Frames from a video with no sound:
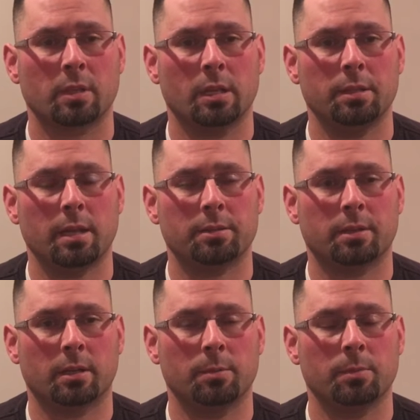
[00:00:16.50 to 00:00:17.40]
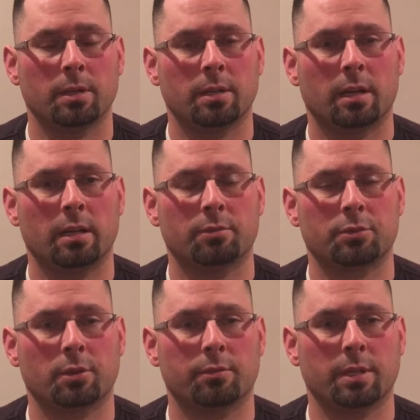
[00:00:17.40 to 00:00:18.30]
In that time, I have
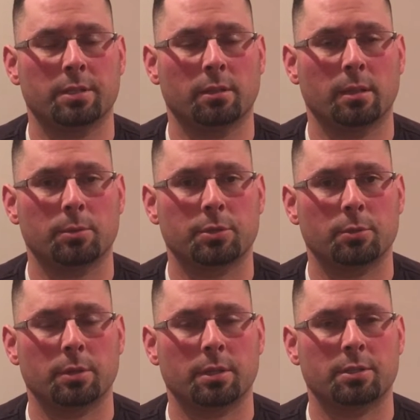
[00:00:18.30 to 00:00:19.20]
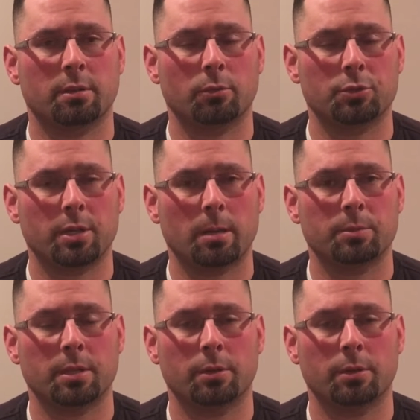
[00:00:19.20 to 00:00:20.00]
served as a labor steward on several jobs